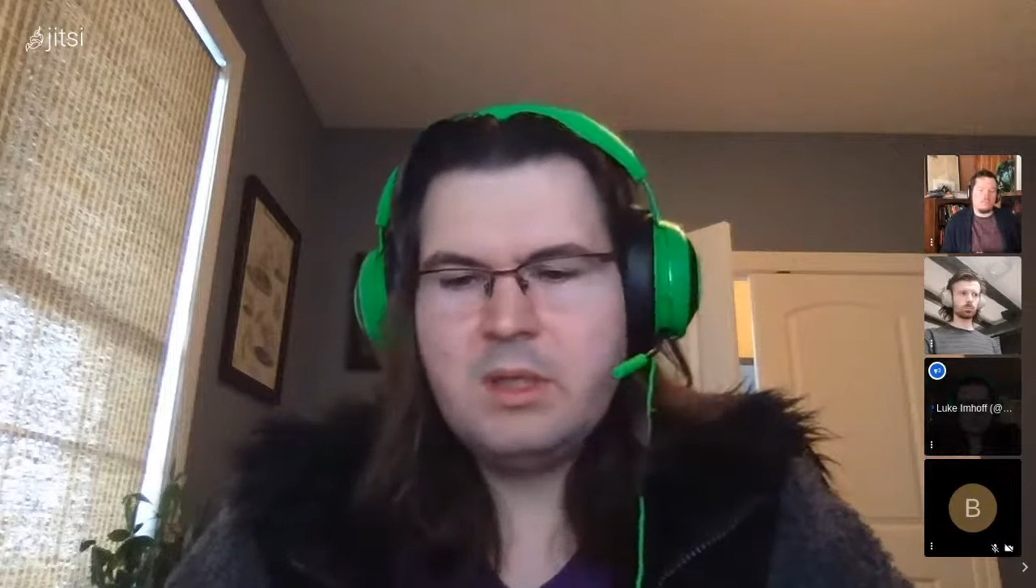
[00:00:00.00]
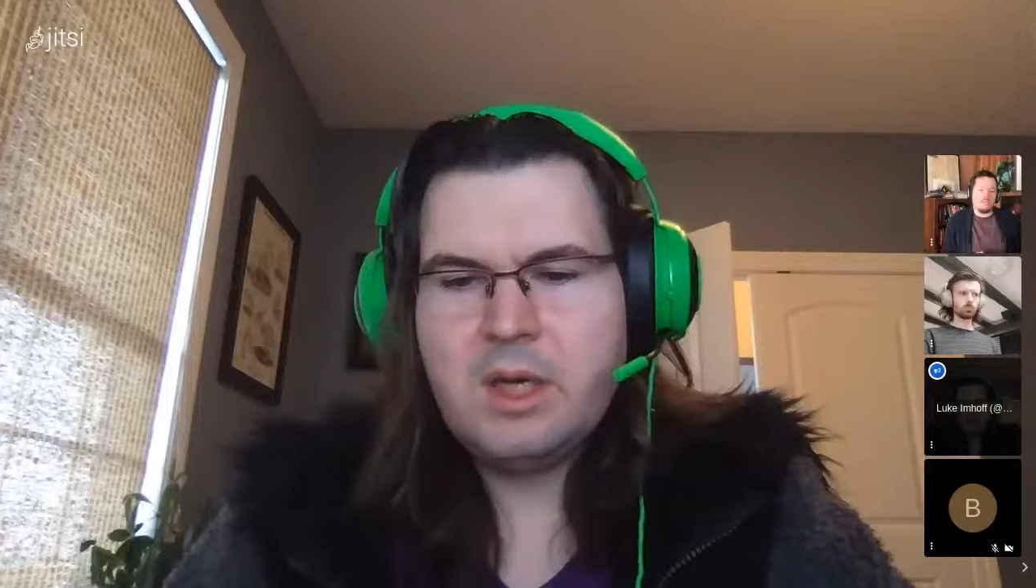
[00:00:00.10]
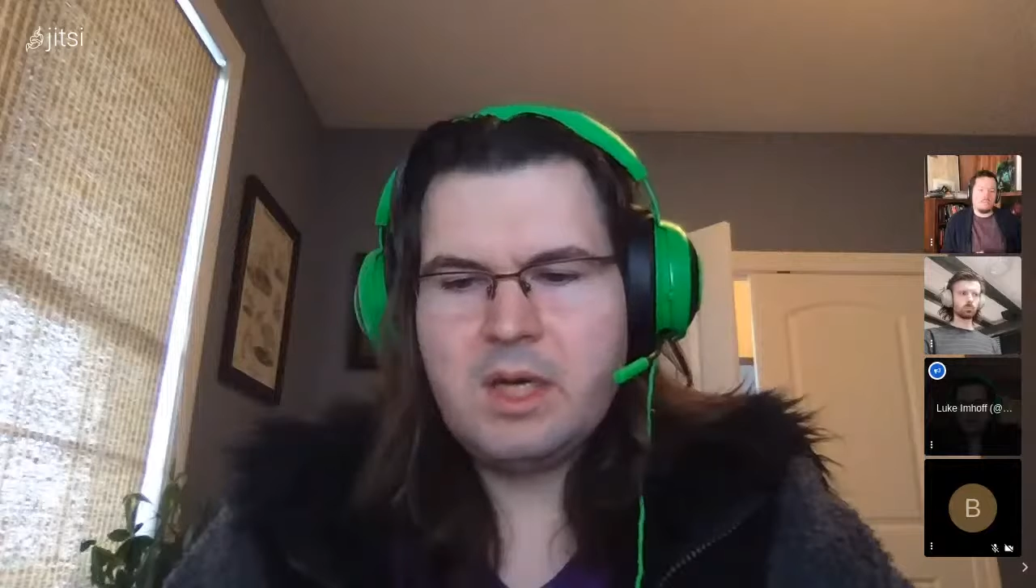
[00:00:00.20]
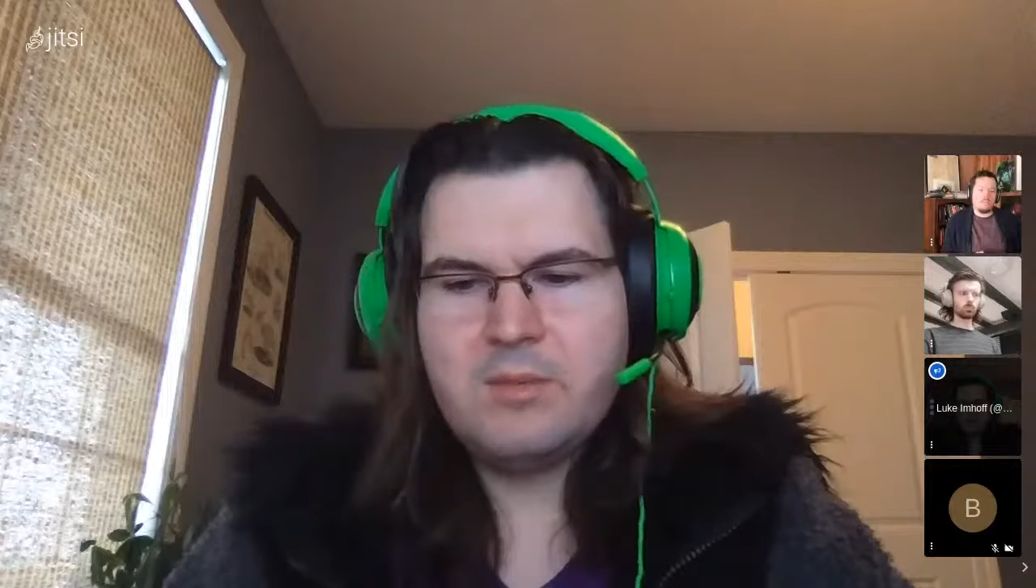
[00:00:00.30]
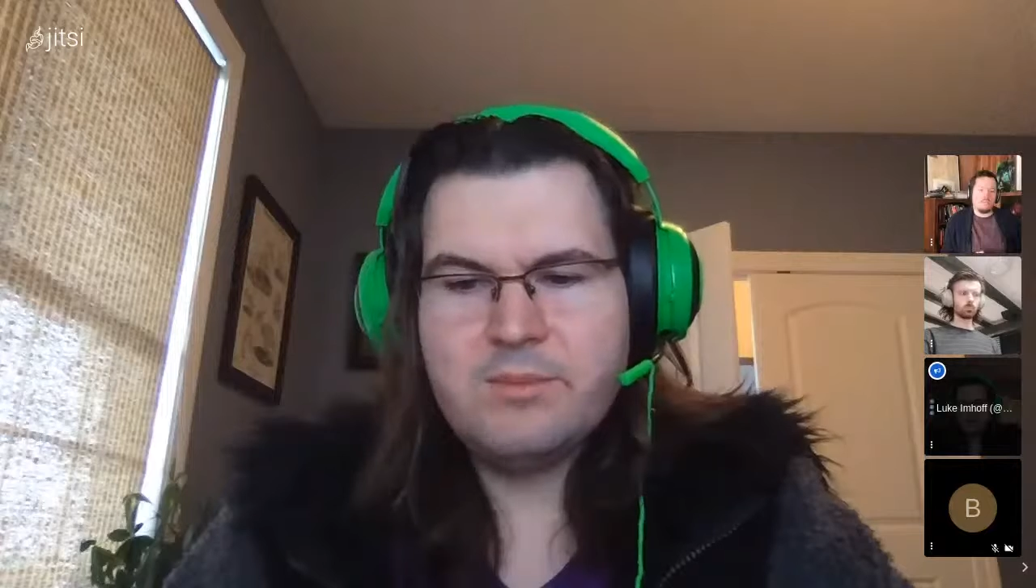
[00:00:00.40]

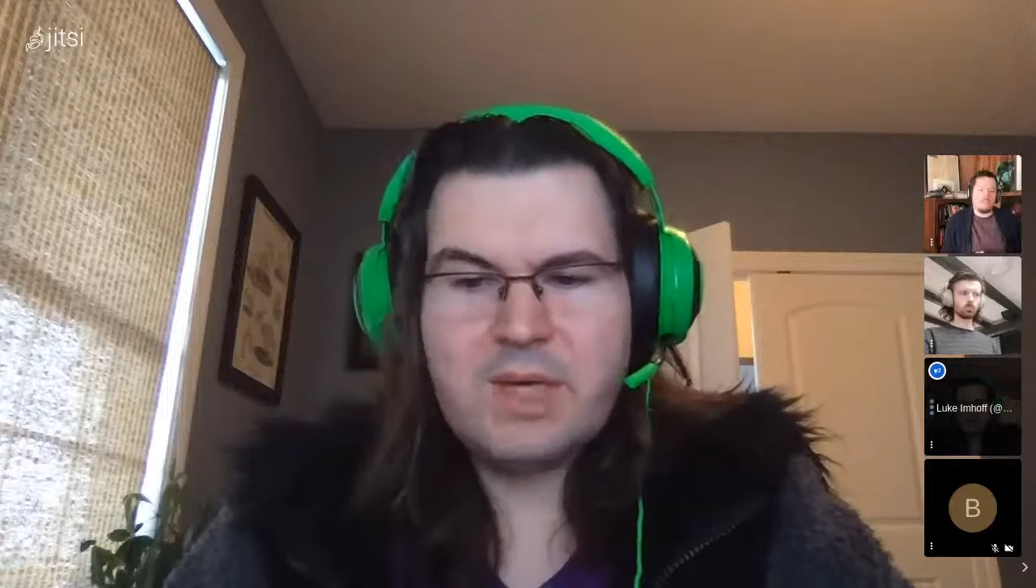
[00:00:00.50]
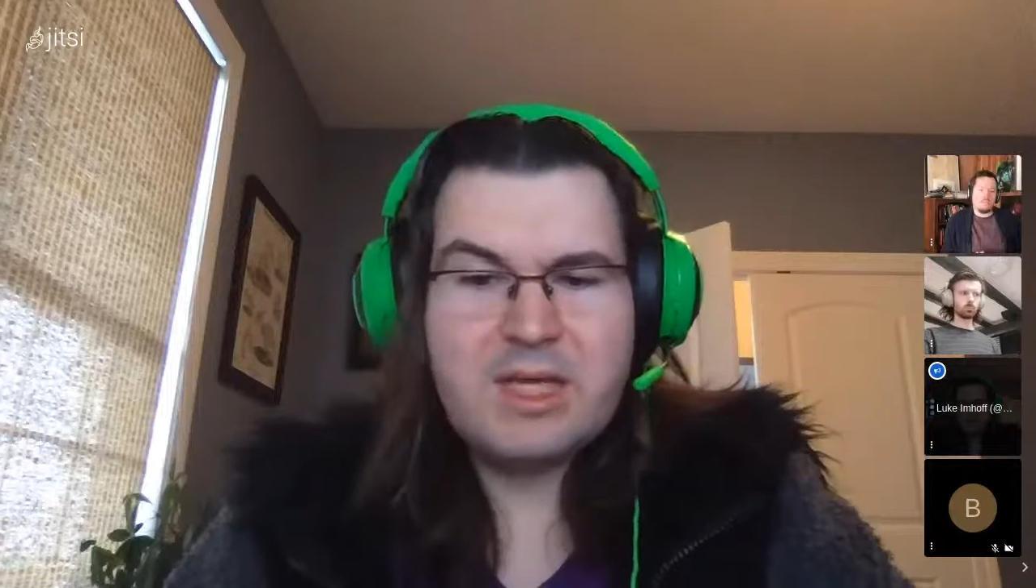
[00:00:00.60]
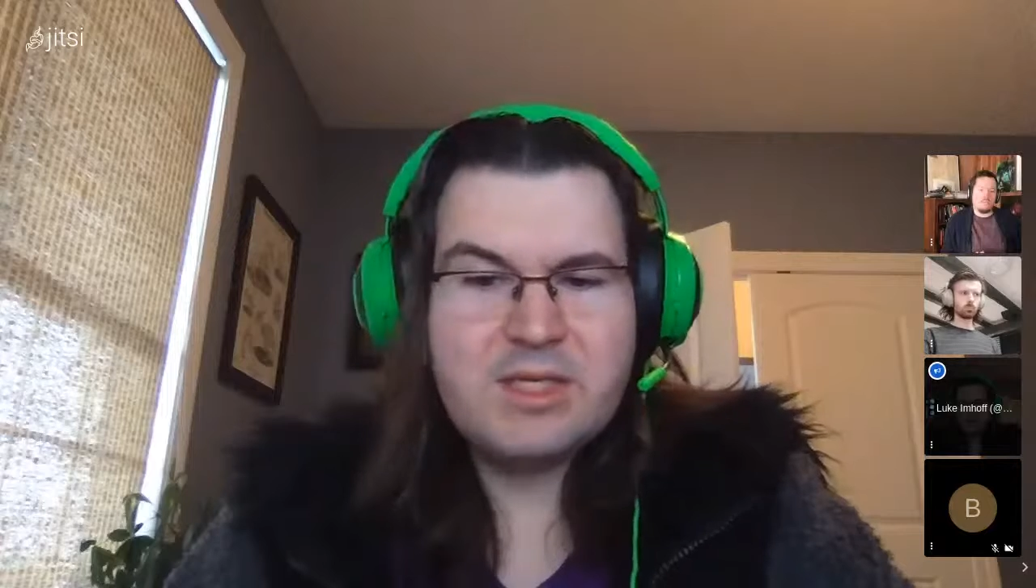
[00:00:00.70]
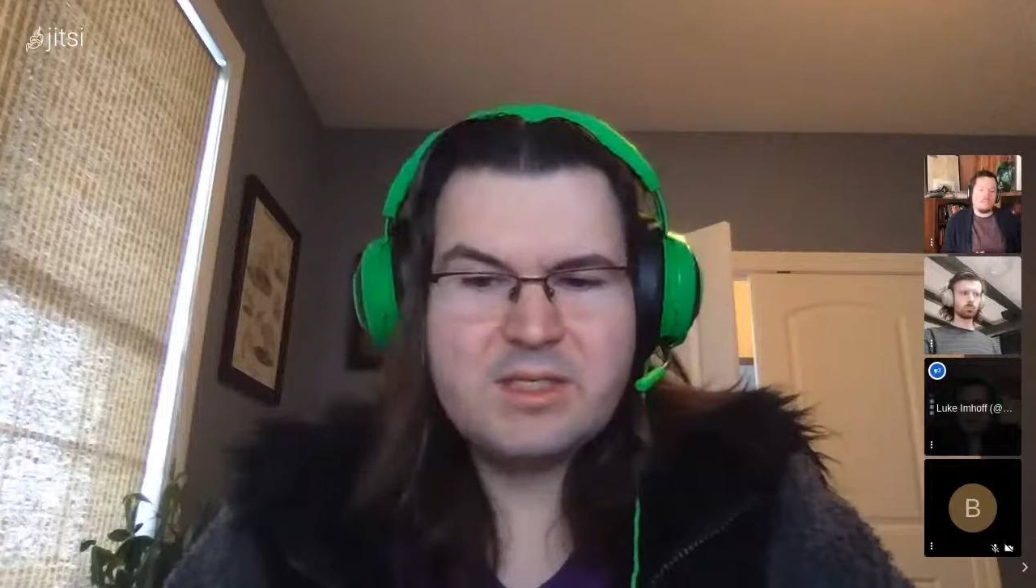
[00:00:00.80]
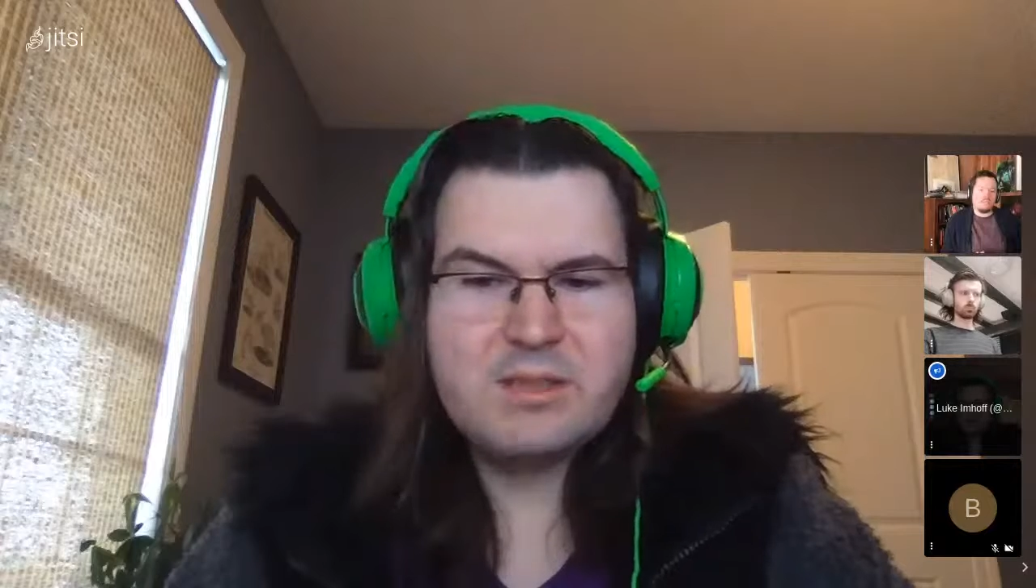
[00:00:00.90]

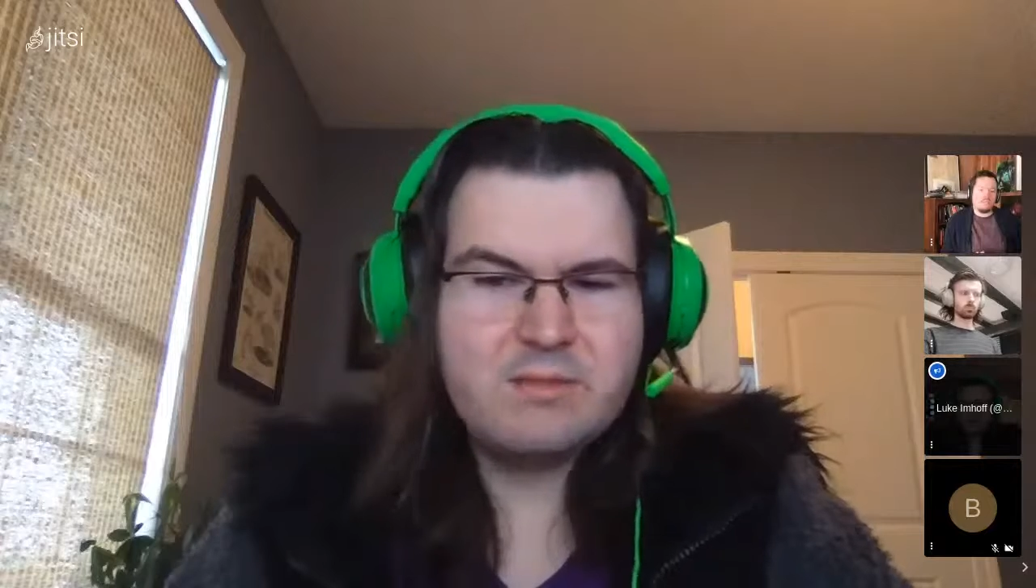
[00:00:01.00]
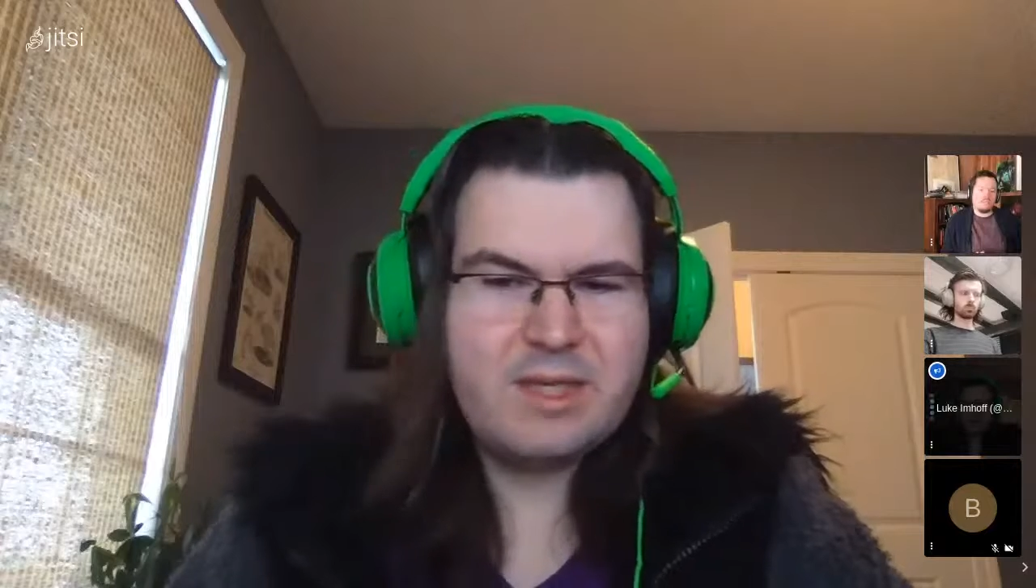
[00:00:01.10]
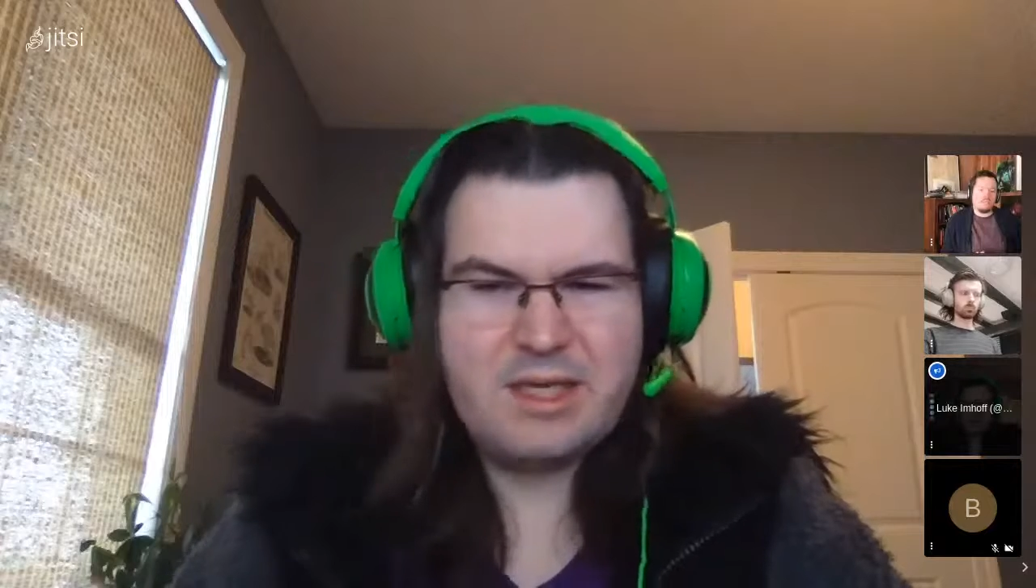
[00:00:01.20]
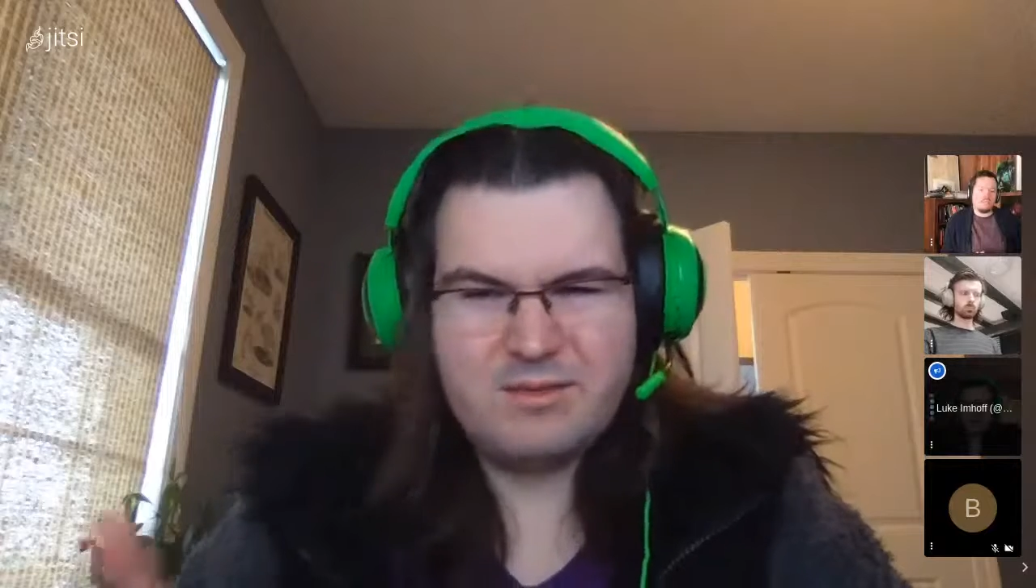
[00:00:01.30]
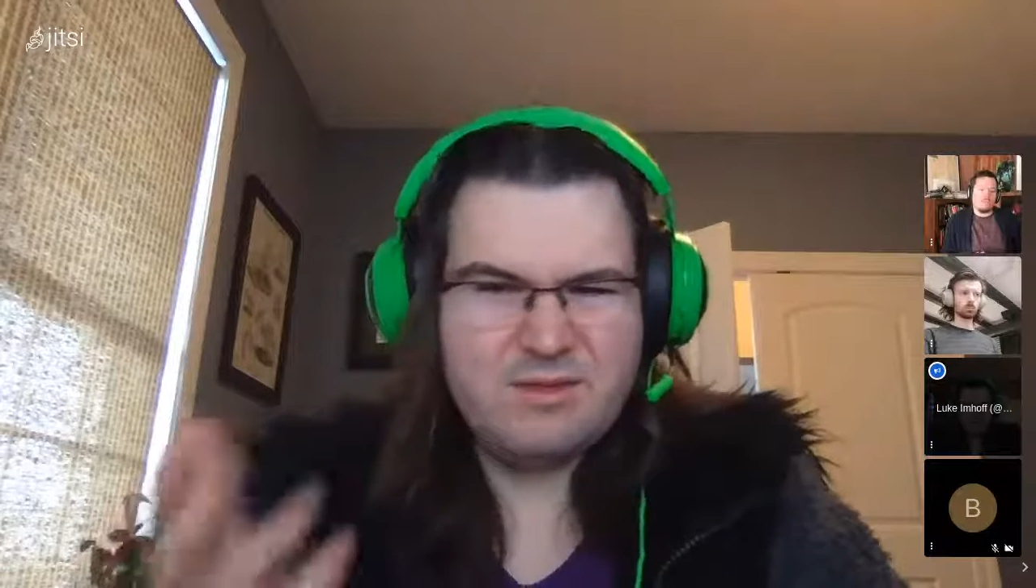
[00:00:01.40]
I just
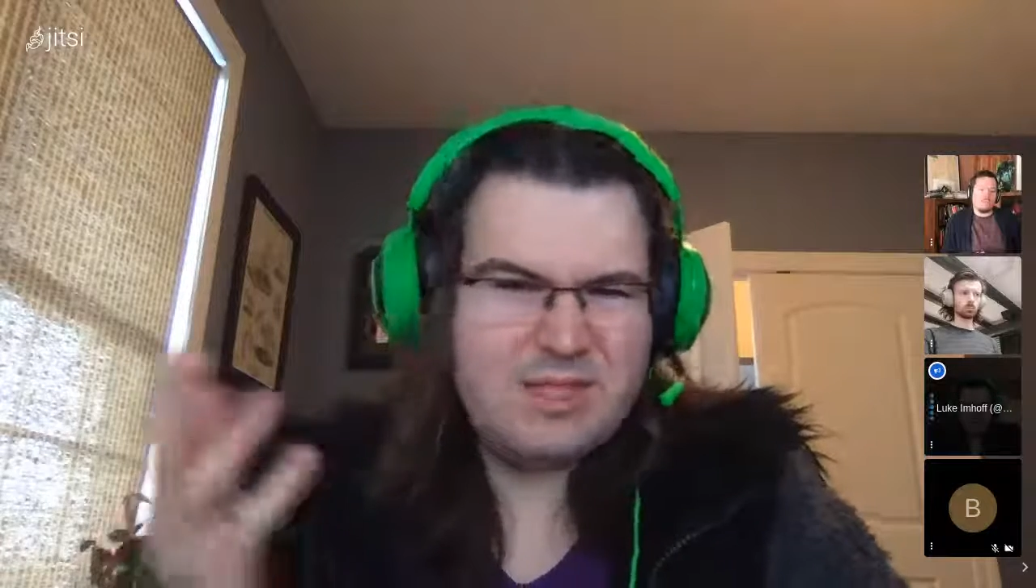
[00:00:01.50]
like